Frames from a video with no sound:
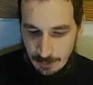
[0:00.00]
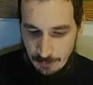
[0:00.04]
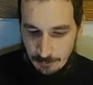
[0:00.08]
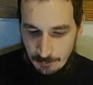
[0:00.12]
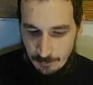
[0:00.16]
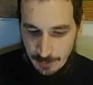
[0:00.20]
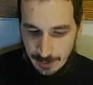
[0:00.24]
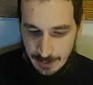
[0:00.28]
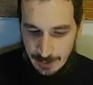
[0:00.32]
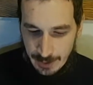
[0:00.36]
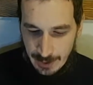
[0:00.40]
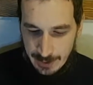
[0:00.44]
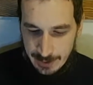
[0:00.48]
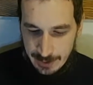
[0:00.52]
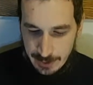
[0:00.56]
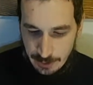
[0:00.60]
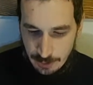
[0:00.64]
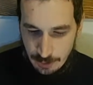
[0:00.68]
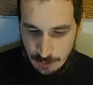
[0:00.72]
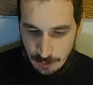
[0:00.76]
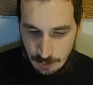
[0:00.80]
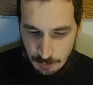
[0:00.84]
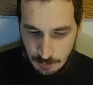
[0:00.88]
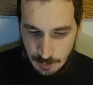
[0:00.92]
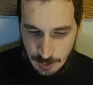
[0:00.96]
we kind of
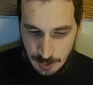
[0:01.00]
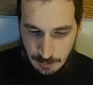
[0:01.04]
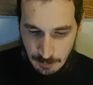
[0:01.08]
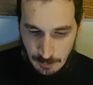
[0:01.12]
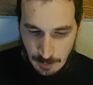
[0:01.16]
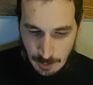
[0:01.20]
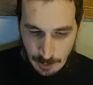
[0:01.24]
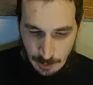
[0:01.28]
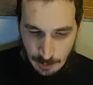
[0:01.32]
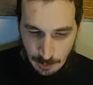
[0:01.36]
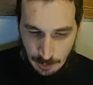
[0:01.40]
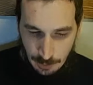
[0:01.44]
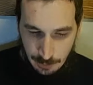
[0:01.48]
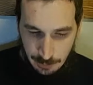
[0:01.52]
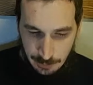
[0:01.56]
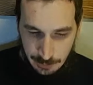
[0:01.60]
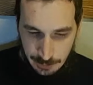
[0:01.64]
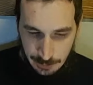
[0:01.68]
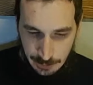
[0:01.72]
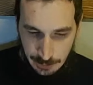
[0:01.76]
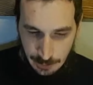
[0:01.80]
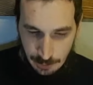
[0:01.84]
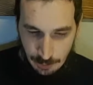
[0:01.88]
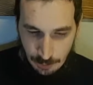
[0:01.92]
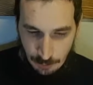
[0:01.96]
knew we were,
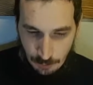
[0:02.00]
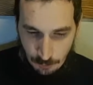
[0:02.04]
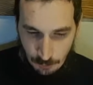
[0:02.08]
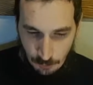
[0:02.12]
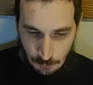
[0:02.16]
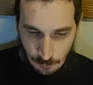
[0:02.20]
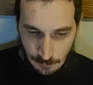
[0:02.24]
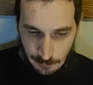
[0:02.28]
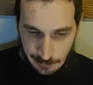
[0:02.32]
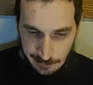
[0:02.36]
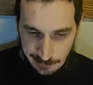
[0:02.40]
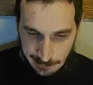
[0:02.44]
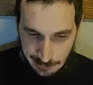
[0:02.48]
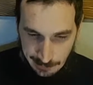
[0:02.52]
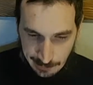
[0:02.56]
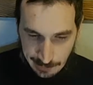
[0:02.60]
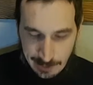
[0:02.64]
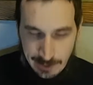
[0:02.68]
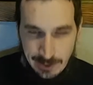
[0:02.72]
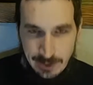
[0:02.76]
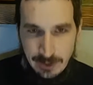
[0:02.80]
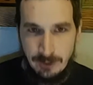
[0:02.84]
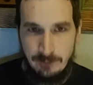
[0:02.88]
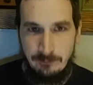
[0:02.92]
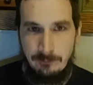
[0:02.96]

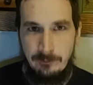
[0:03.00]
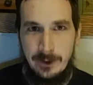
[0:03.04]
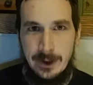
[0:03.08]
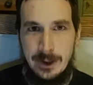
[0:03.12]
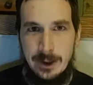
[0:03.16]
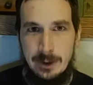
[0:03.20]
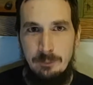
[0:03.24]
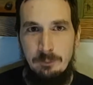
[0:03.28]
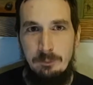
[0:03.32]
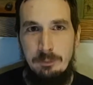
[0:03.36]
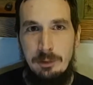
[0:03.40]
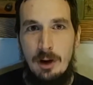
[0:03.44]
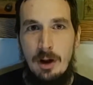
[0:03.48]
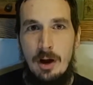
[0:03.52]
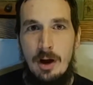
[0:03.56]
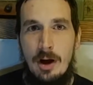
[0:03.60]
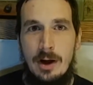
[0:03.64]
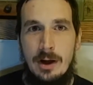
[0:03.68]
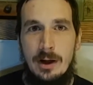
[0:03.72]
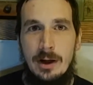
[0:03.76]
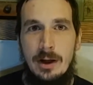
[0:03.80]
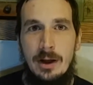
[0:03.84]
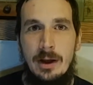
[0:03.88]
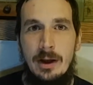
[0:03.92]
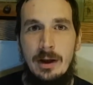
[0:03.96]
in the right
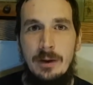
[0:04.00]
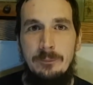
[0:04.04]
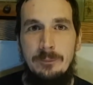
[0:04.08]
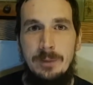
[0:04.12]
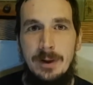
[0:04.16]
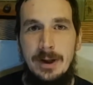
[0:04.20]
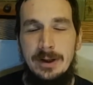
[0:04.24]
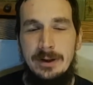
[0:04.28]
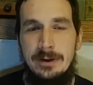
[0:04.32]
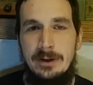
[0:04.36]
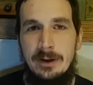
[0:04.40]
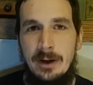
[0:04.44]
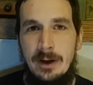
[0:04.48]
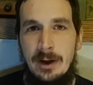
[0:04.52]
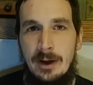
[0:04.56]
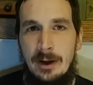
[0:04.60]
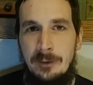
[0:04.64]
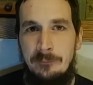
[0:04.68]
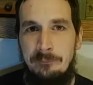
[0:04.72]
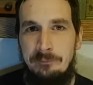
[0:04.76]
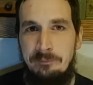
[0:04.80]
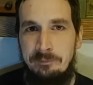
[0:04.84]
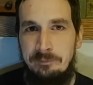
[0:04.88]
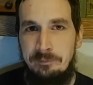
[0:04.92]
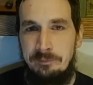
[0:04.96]
block, but
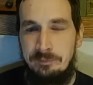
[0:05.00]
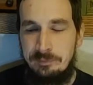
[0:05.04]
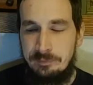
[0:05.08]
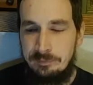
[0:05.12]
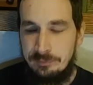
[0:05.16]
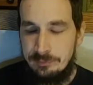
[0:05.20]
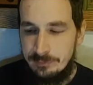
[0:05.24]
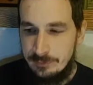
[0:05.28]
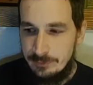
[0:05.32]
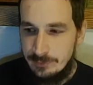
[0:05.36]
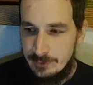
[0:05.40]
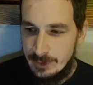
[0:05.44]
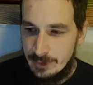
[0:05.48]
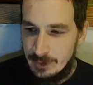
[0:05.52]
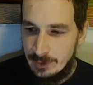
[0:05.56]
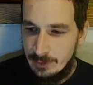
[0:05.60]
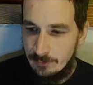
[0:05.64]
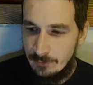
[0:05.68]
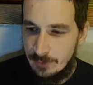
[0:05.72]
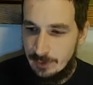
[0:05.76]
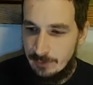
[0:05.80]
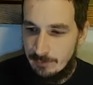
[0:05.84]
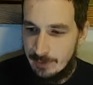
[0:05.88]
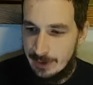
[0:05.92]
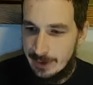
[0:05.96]

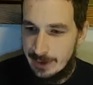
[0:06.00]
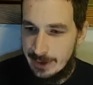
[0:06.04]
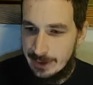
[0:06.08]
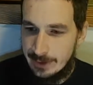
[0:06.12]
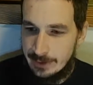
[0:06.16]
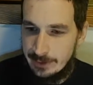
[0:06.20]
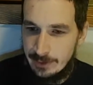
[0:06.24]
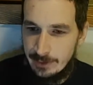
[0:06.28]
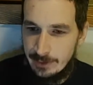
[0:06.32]
we went into